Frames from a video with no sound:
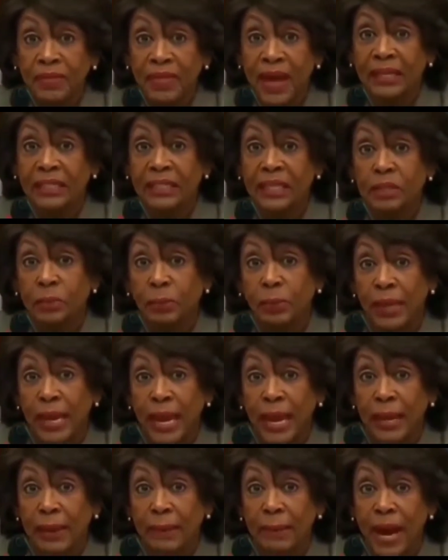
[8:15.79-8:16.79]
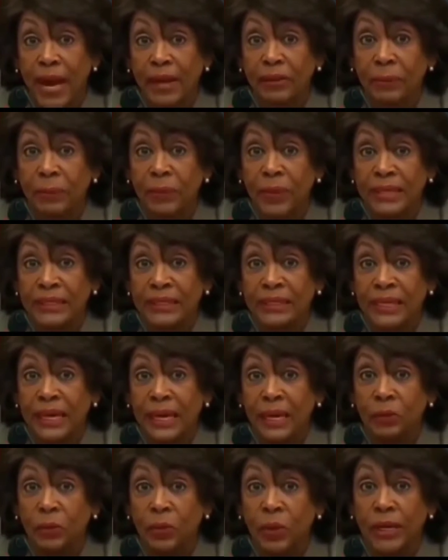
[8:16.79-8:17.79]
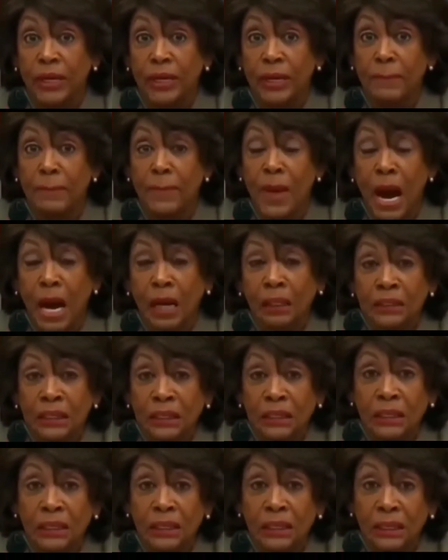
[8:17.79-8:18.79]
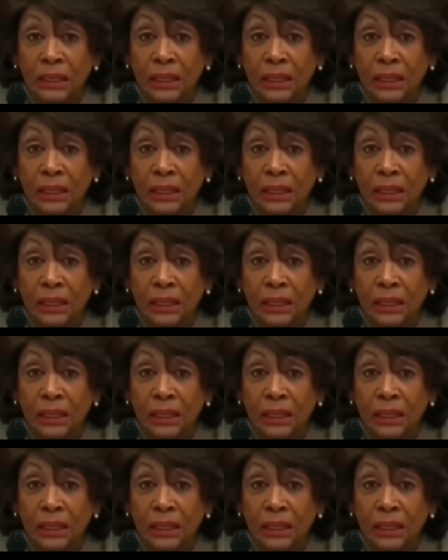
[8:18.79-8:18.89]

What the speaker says: that display by the president where he mocked